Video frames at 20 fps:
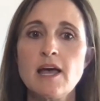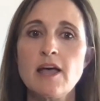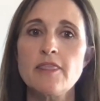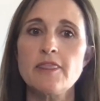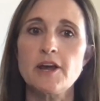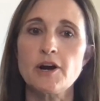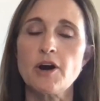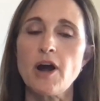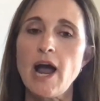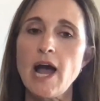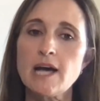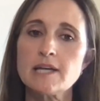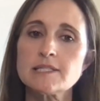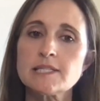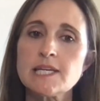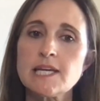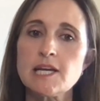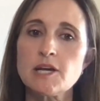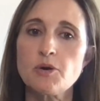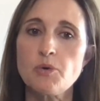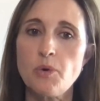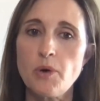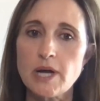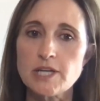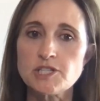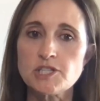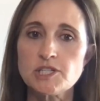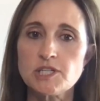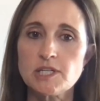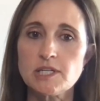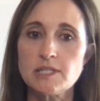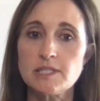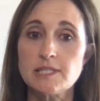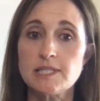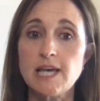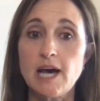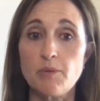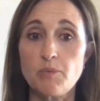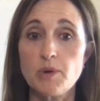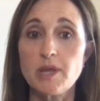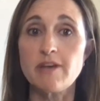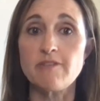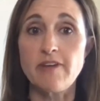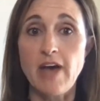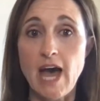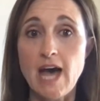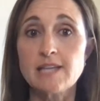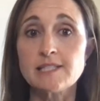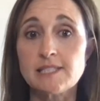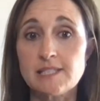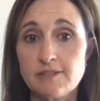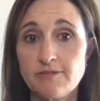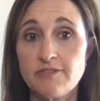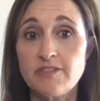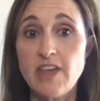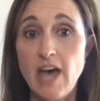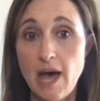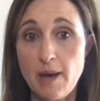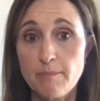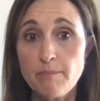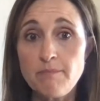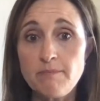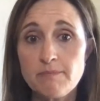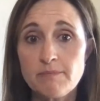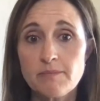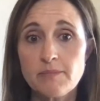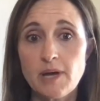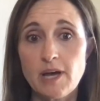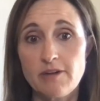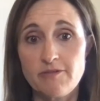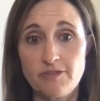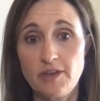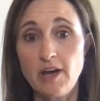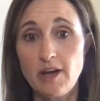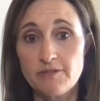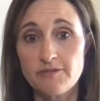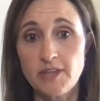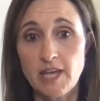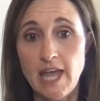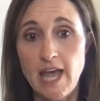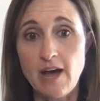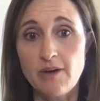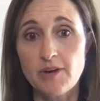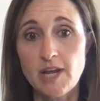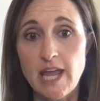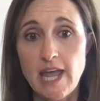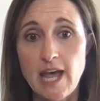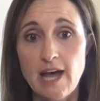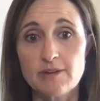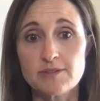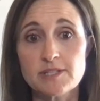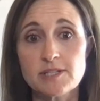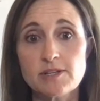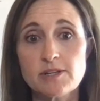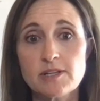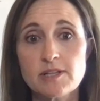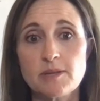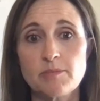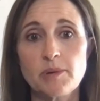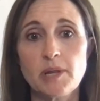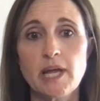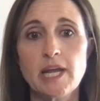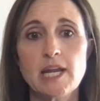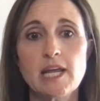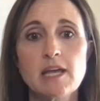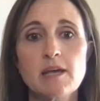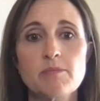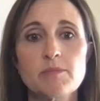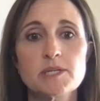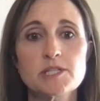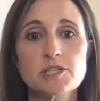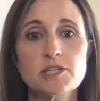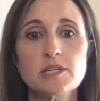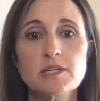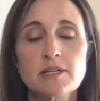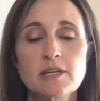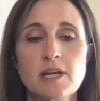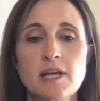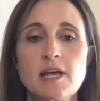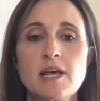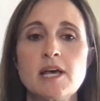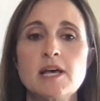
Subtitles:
they're asking questions that we have asked of them, of the county council and the planning commission.